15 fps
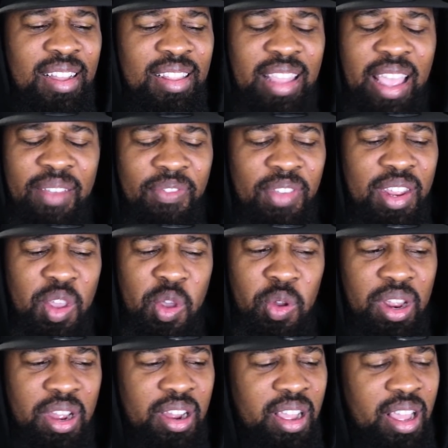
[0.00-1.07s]
That video
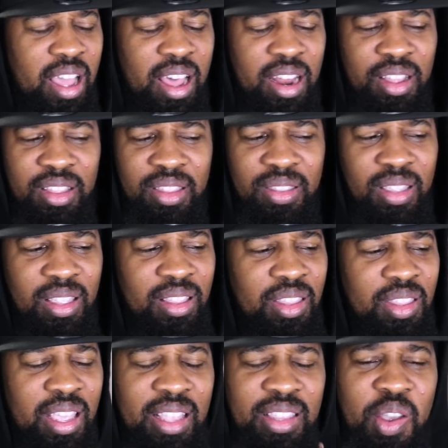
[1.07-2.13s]
there kind of,
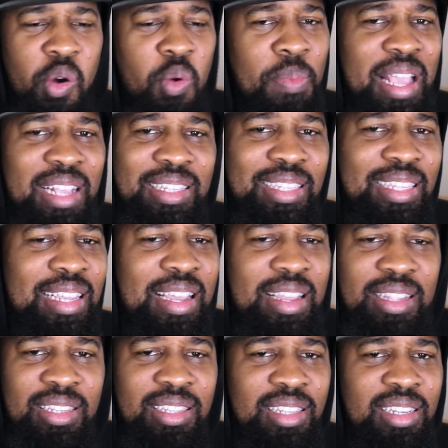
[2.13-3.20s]
it don't make
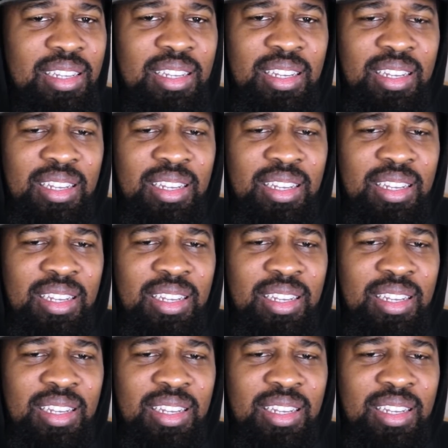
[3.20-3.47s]
sense.